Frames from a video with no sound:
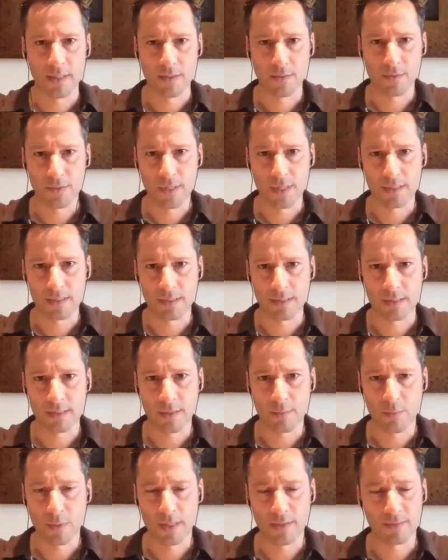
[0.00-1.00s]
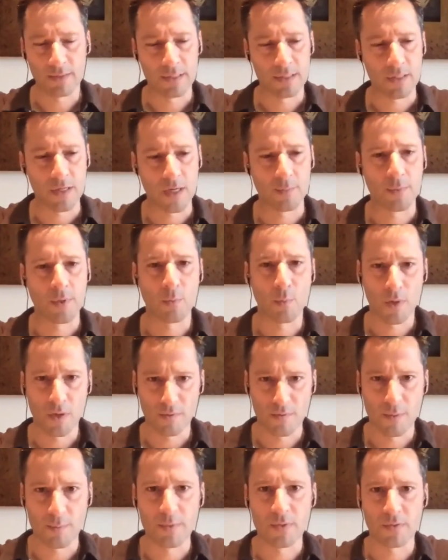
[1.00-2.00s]
the use cases that we have described, and one
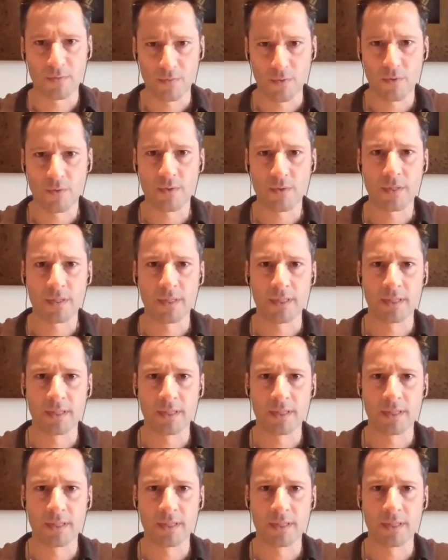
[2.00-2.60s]
of them is, of course,